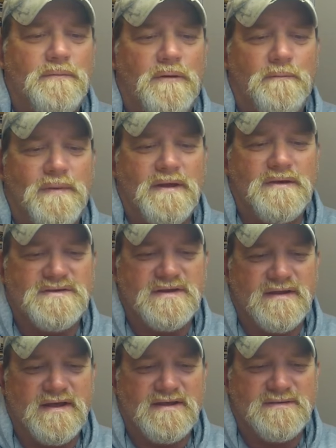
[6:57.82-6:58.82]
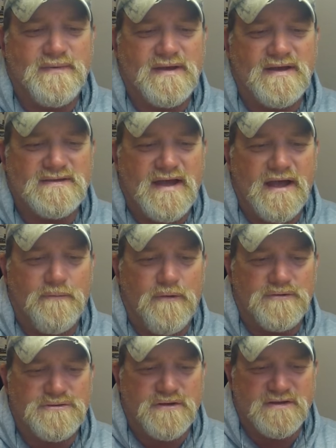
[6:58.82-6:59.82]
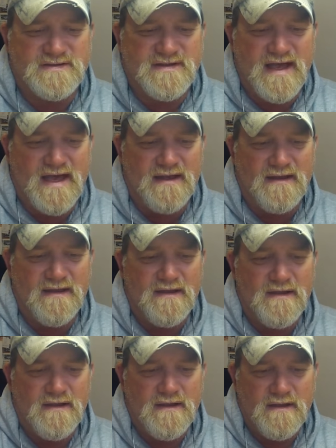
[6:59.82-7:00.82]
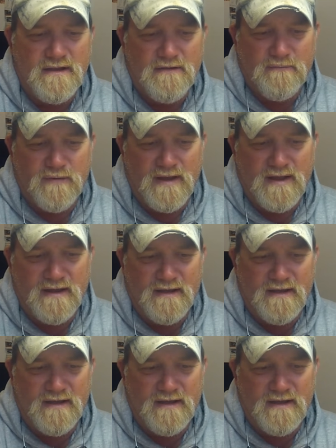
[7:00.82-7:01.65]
won't be using these because I won't trust that when